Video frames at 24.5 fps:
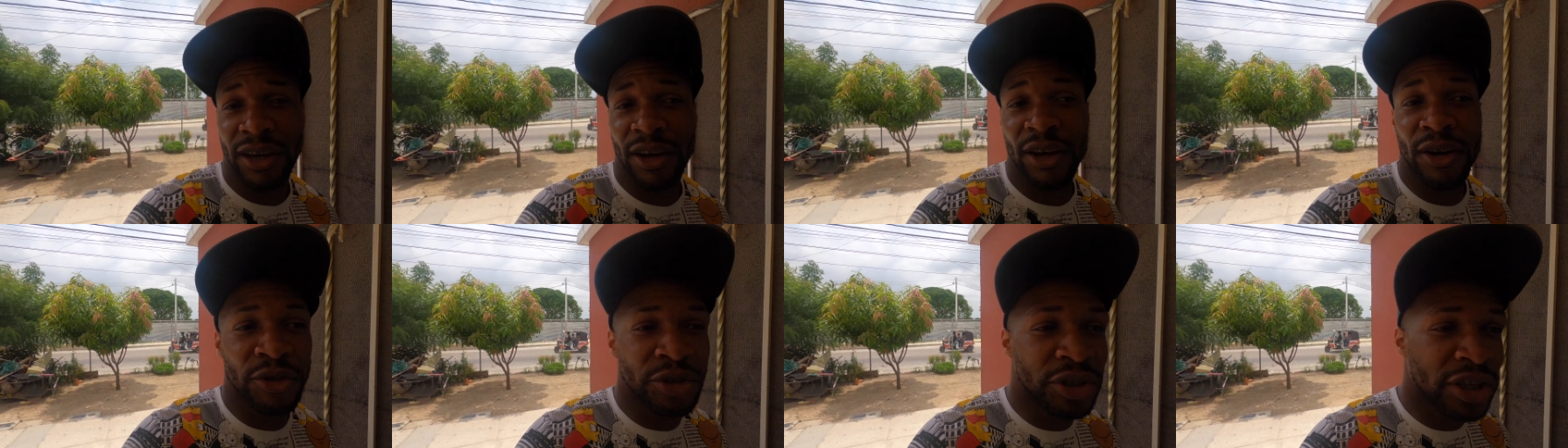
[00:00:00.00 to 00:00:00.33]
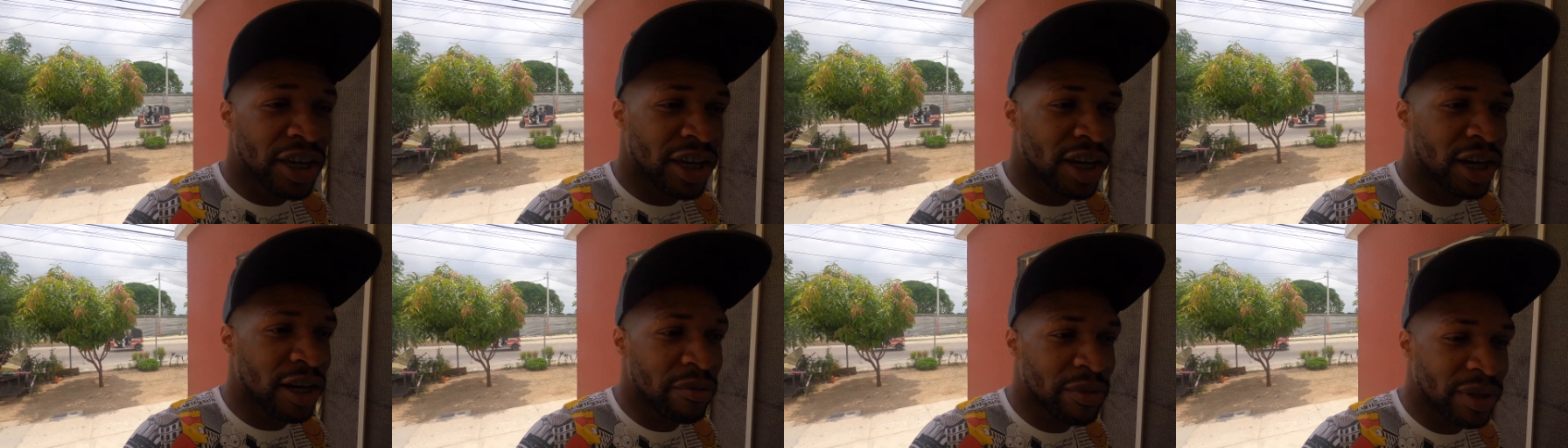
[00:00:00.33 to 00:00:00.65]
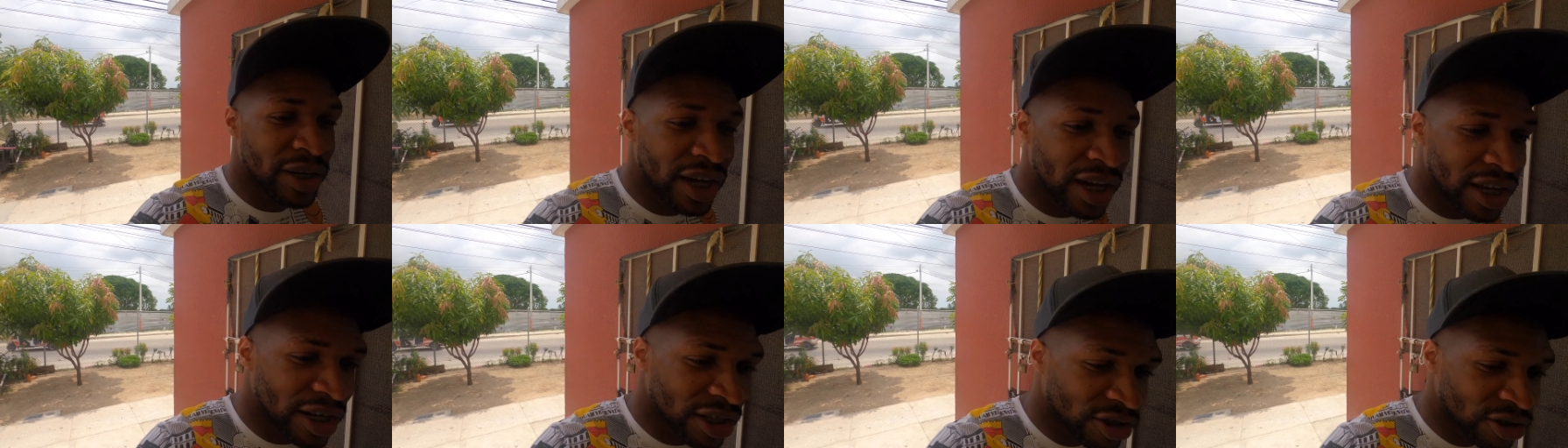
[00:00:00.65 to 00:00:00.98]
oh you can hear me
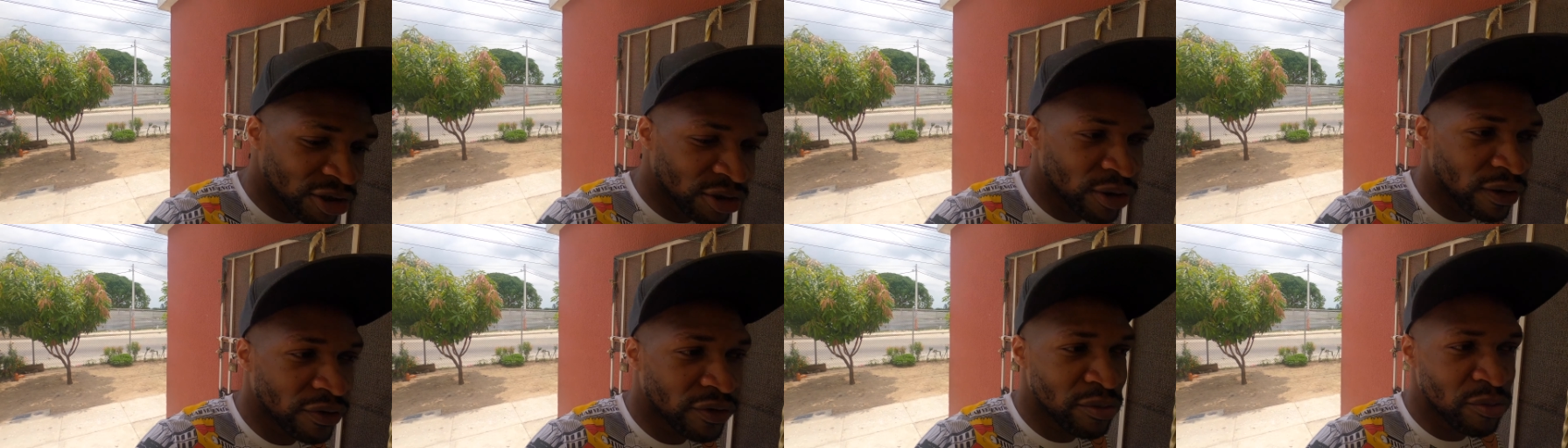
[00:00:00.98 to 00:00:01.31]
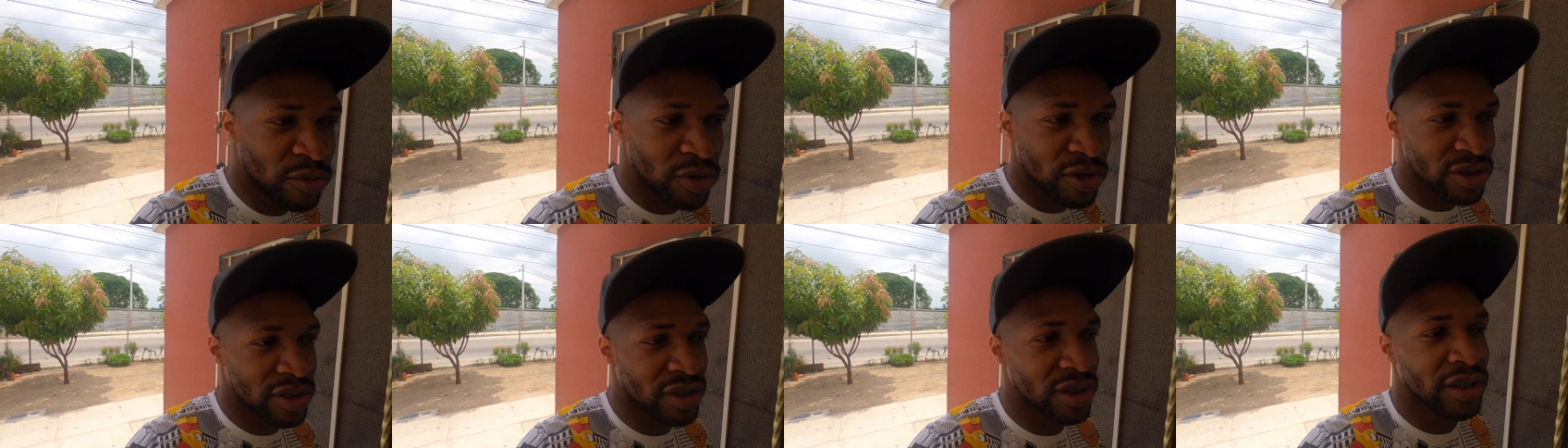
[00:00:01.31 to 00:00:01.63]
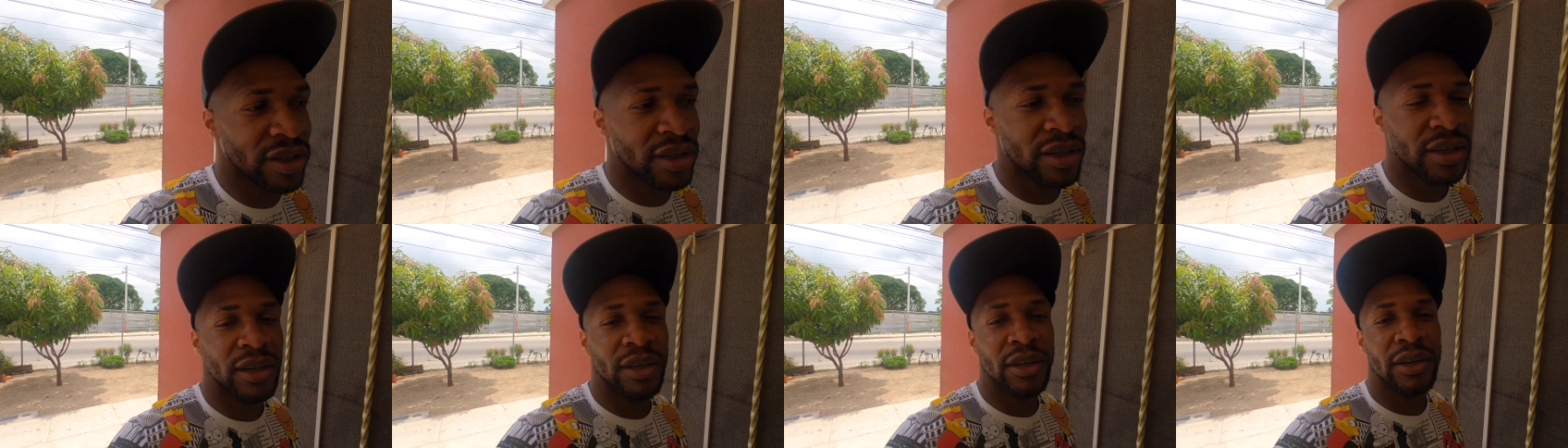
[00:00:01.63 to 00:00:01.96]
now they turn off the music
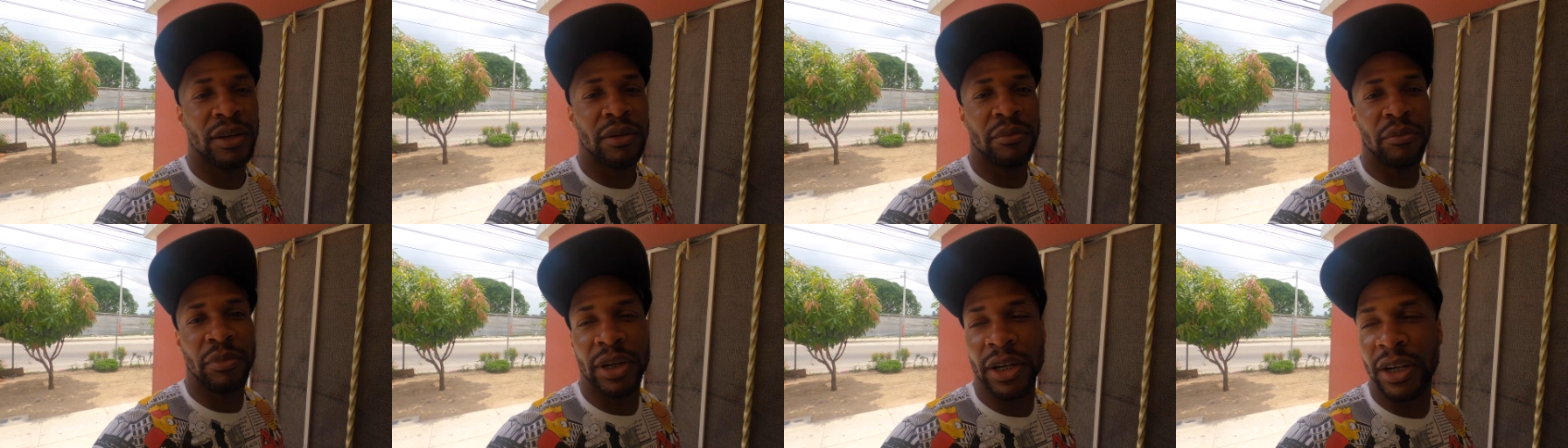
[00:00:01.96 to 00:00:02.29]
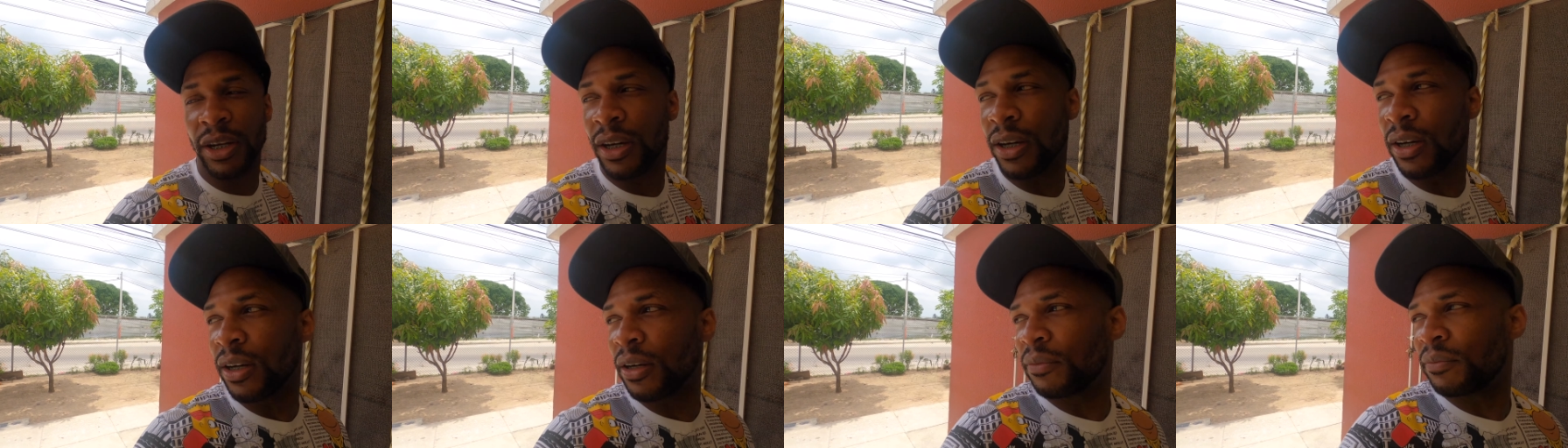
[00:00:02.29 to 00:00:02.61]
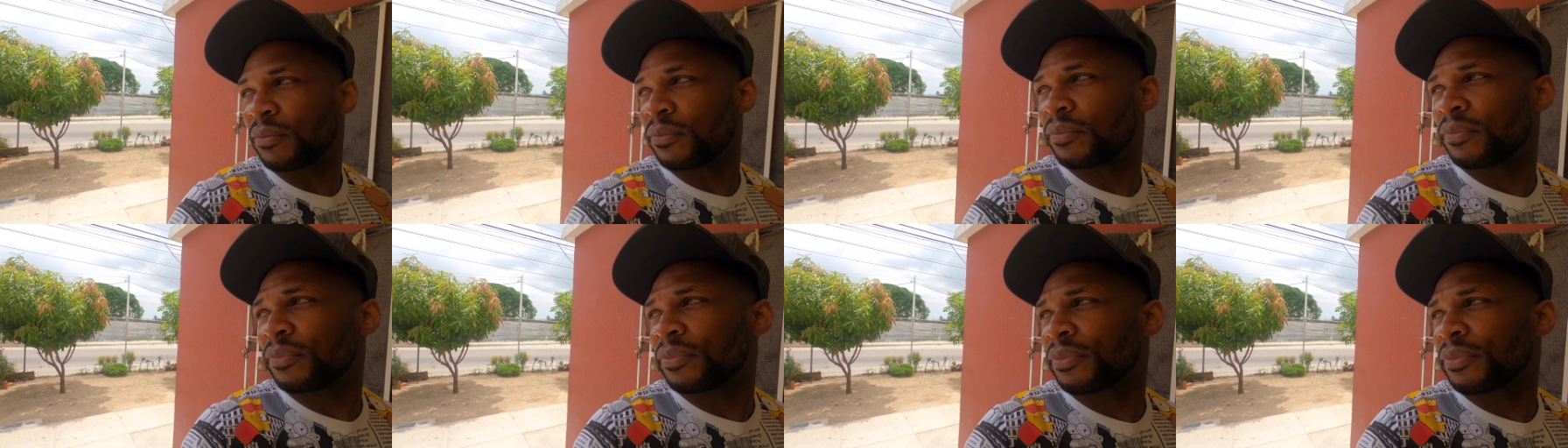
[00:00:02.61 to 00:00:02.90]
but uh